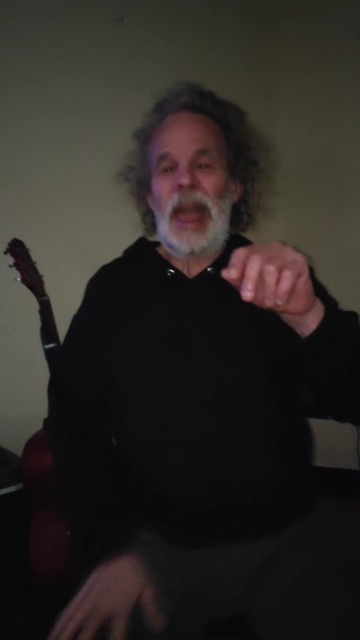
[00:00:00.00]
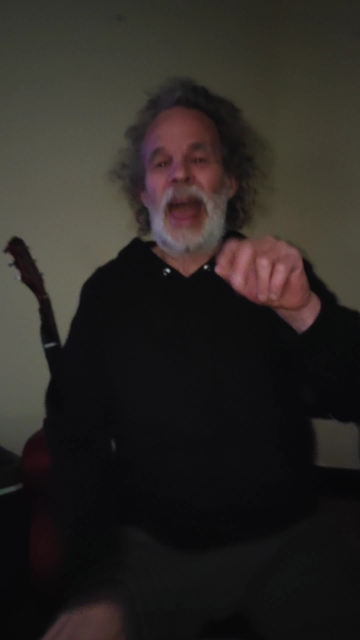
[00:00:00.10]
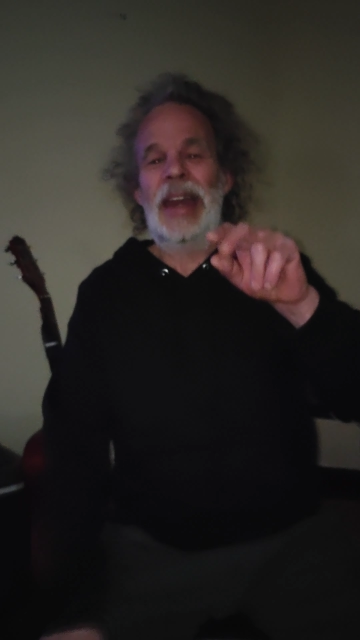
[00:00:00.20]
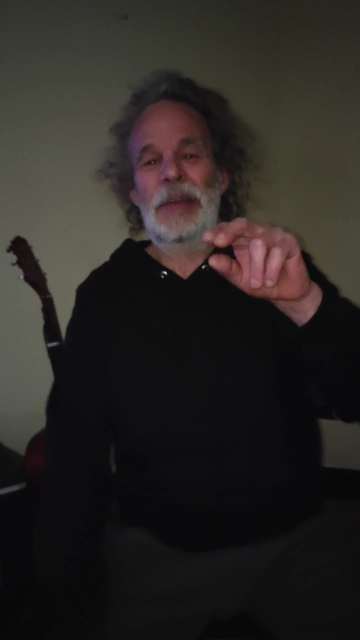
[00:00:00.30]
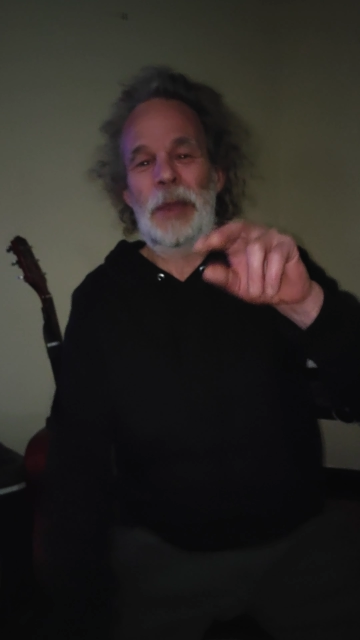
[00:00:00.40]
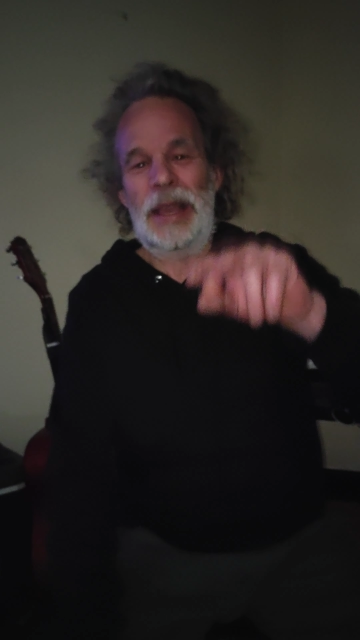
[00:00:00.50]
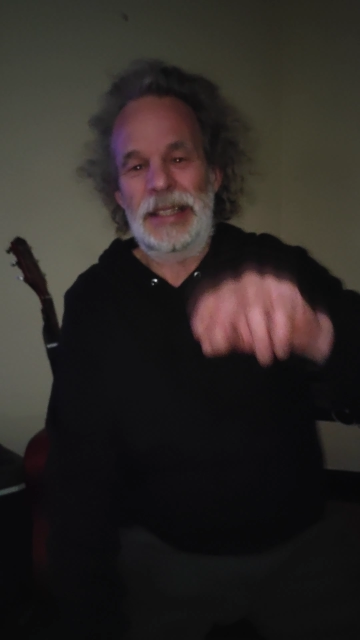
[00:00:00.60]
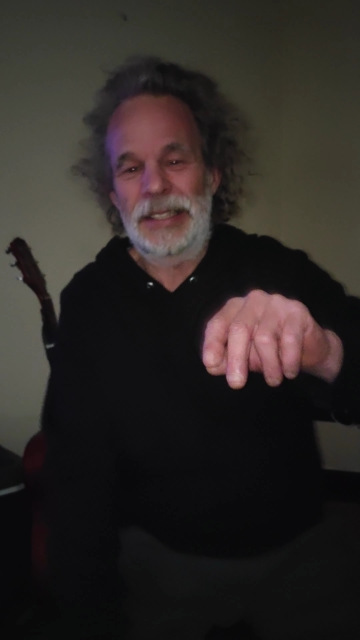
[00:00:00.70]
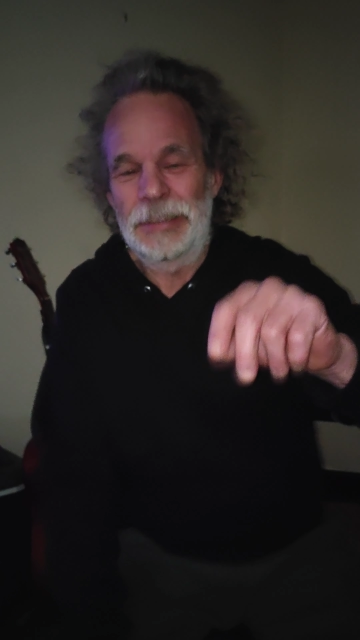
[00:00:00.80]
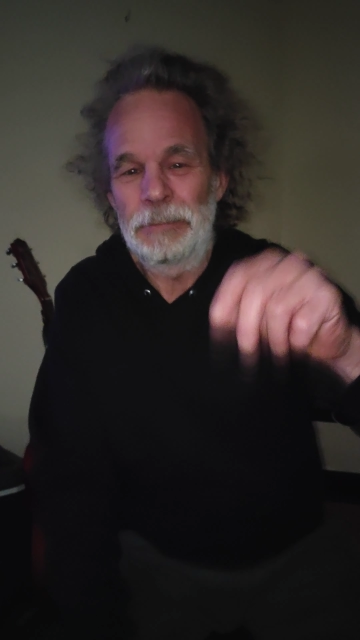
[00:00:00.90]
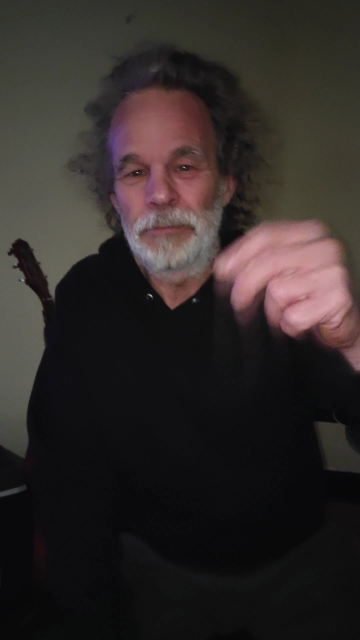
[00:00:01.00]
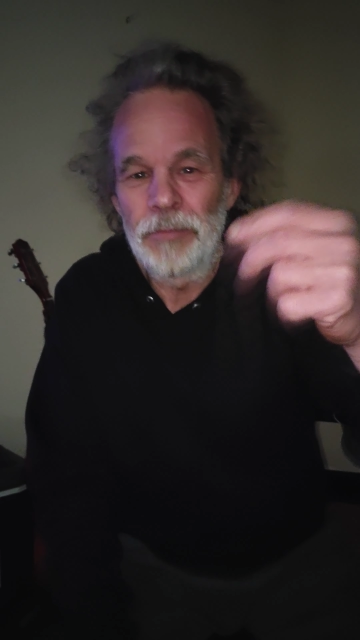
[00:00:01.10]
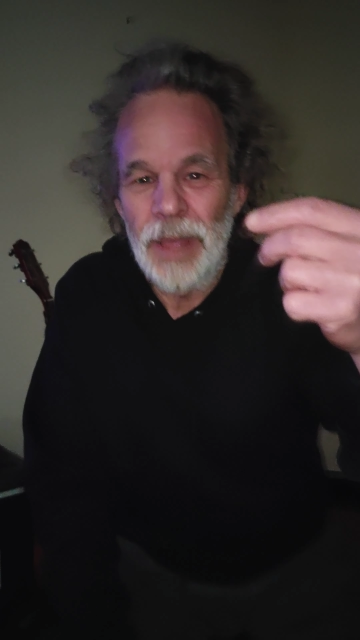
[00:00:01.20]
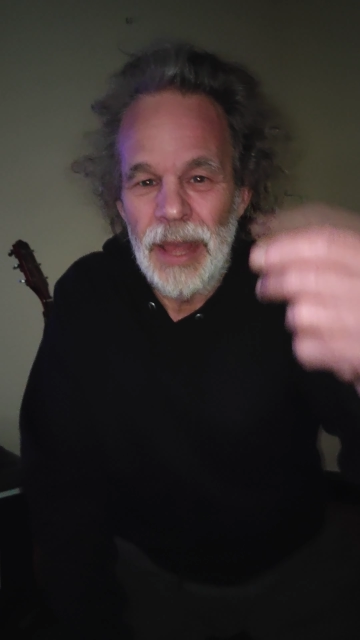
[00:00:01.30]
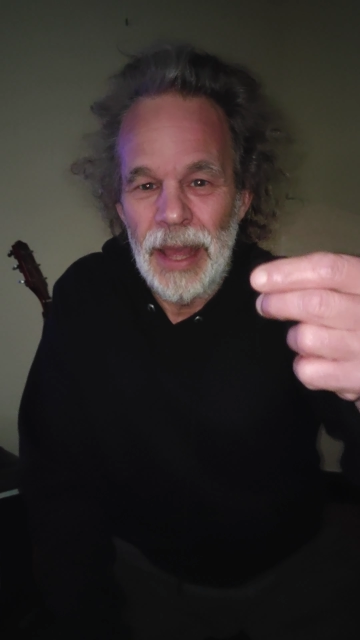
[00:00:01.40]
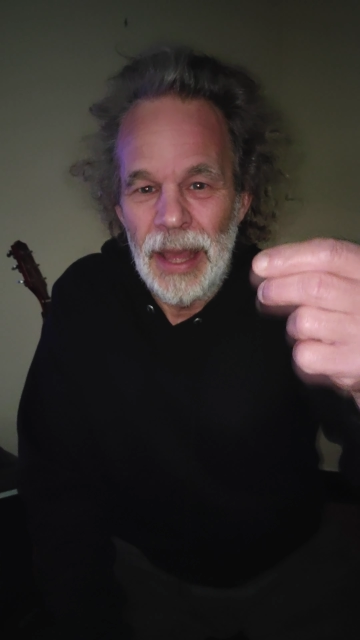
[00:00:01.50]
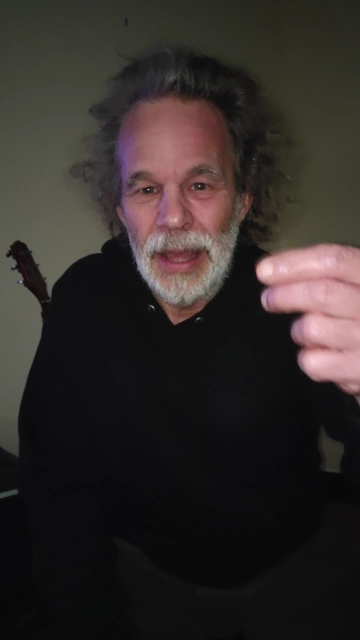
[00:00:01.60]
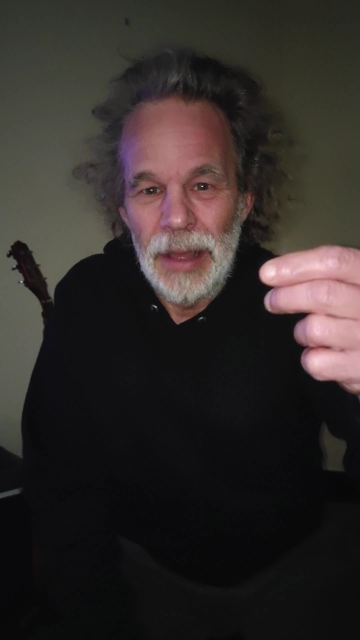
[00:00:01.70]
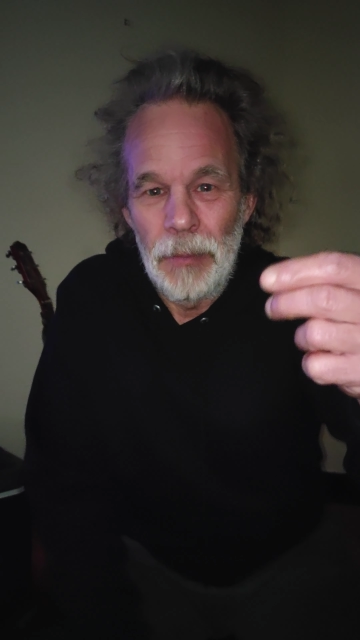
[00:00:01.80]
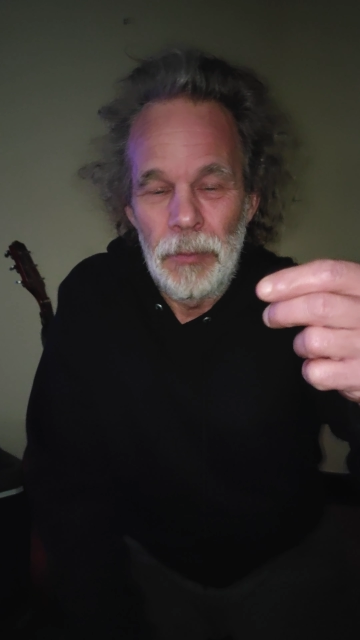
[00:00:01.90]
Anyways,
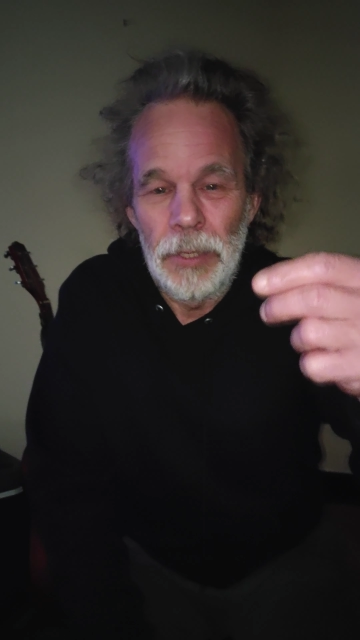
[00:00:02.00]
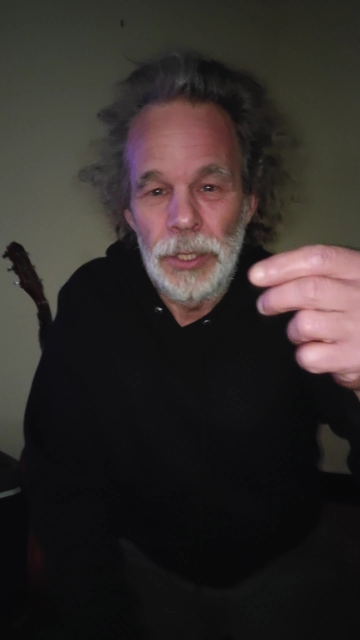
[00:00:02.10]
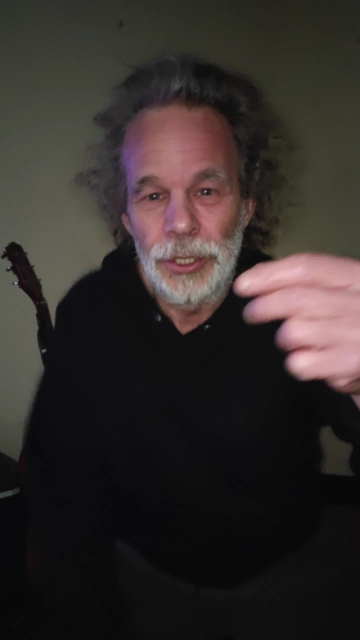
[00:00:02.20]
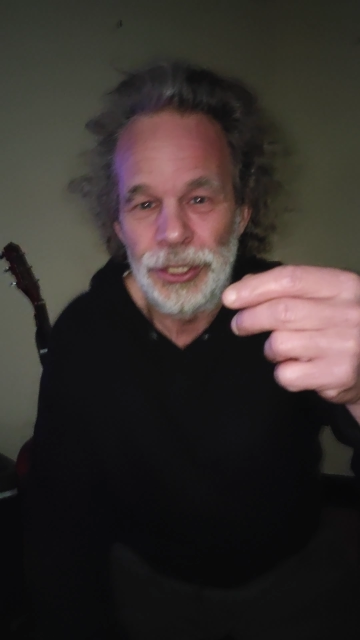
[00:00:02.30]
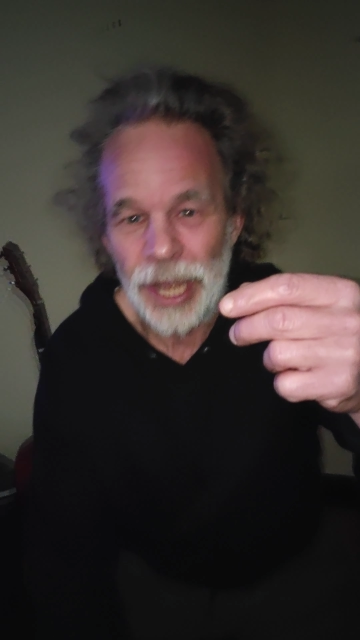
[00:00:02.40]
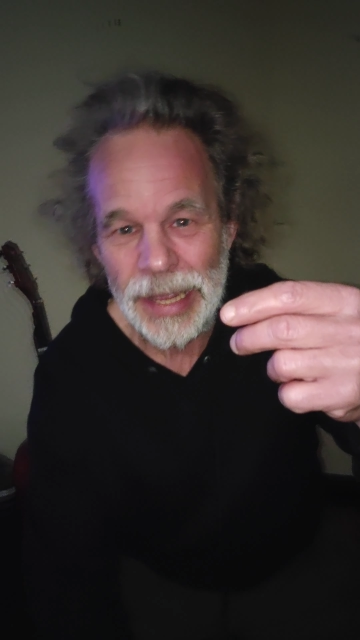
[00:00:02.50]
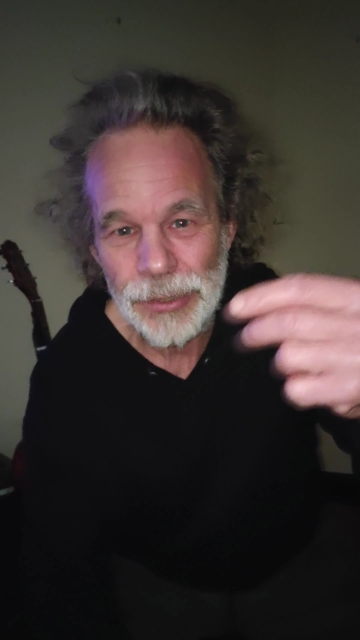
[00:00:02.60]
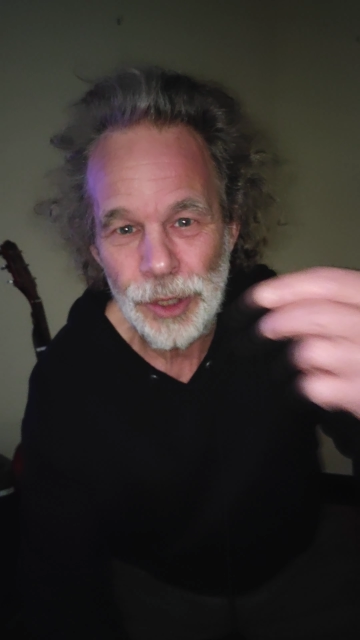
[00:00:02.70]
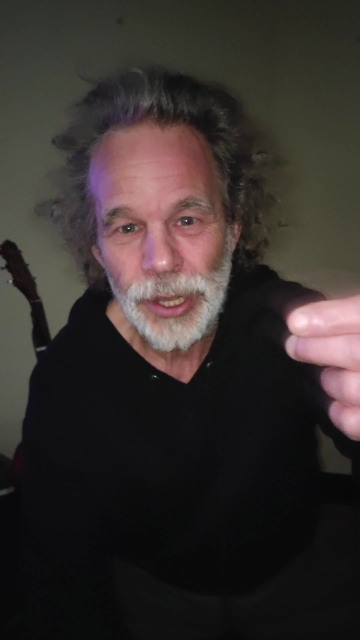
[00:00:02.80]
Jayne's